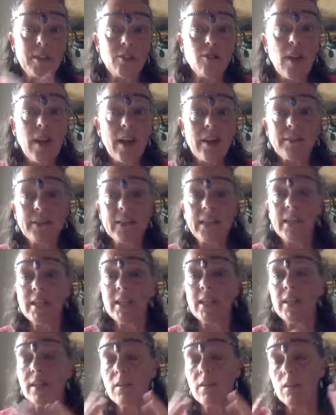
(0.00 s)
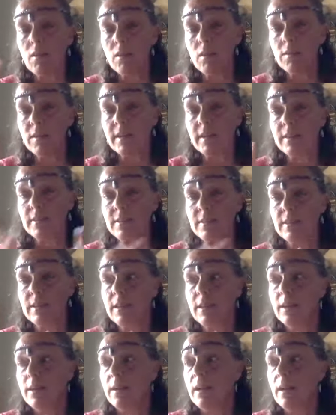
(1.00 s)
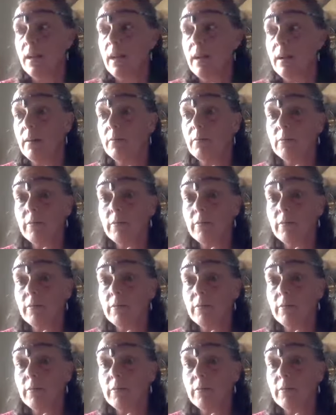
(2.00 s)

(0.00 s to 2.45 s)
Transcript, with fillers: trafficking, all these um,